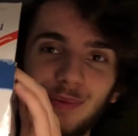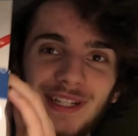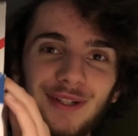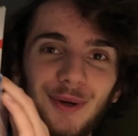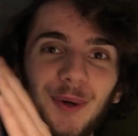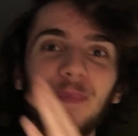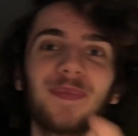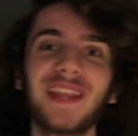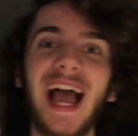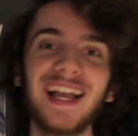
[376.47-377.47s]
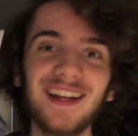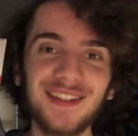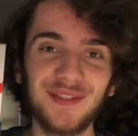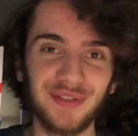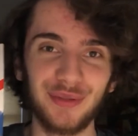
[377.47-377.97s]
pretty cool. I got
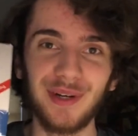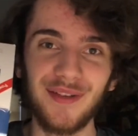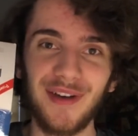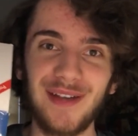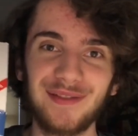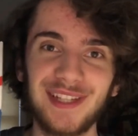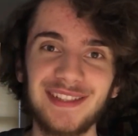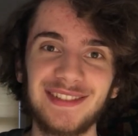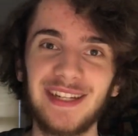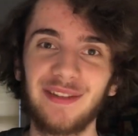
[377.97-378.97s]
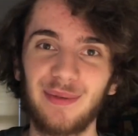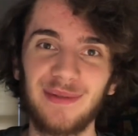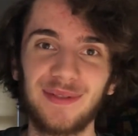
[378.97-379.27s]
this for 25 cents at a thrift